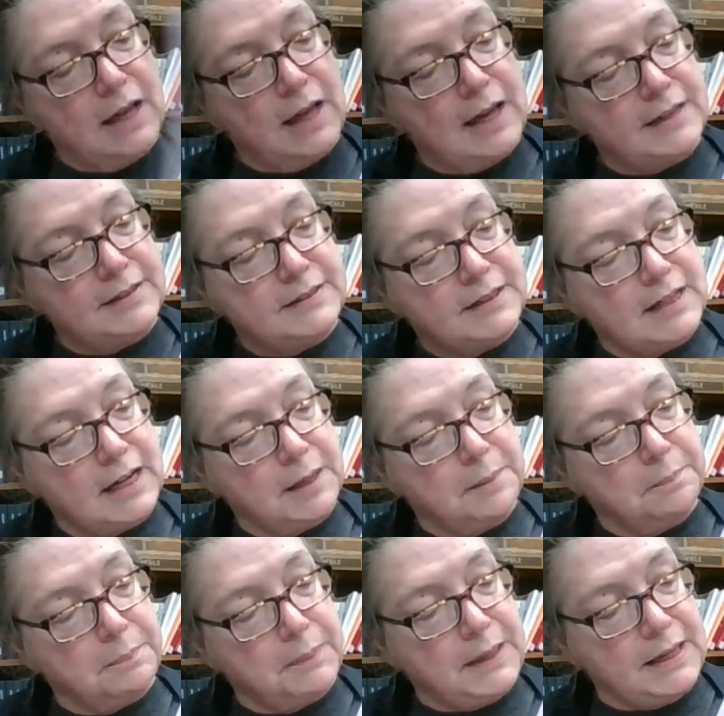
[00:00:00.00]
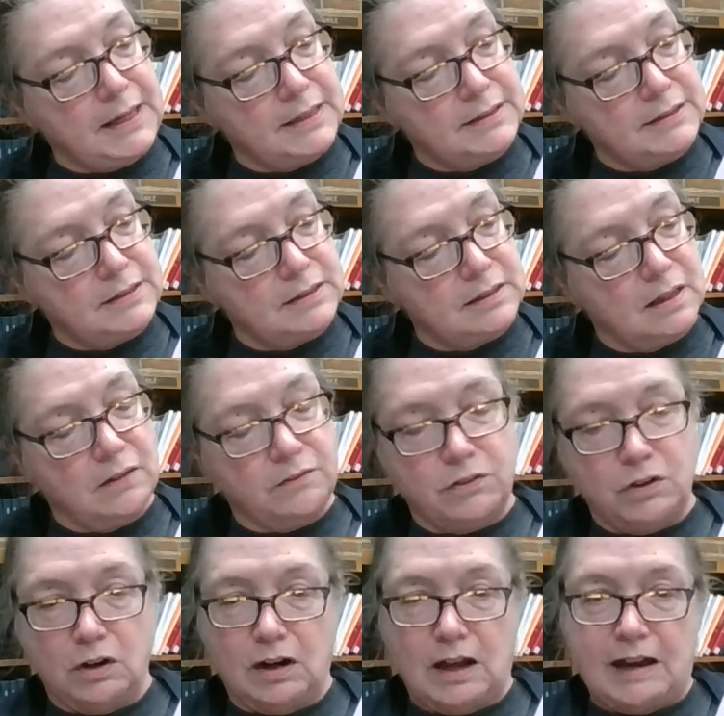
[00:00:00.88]
a second piece of
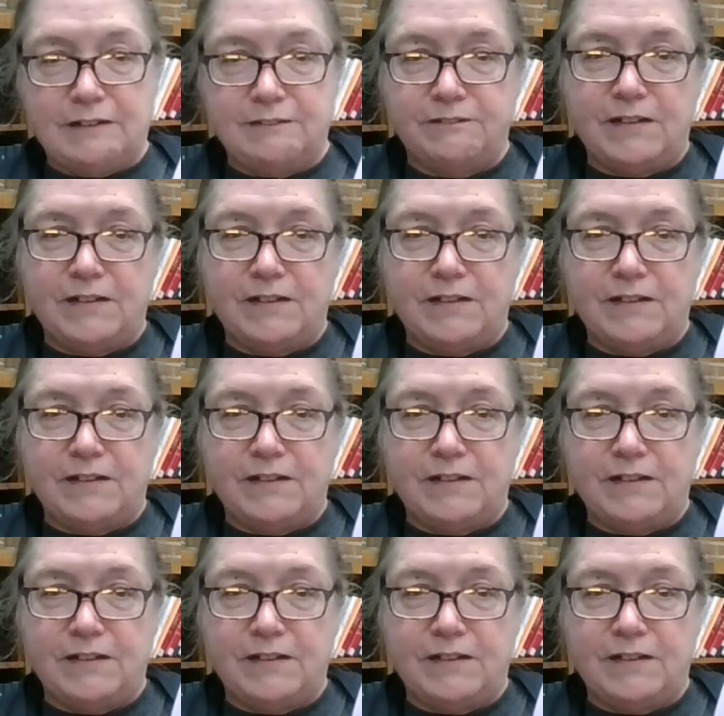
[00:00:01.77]
your light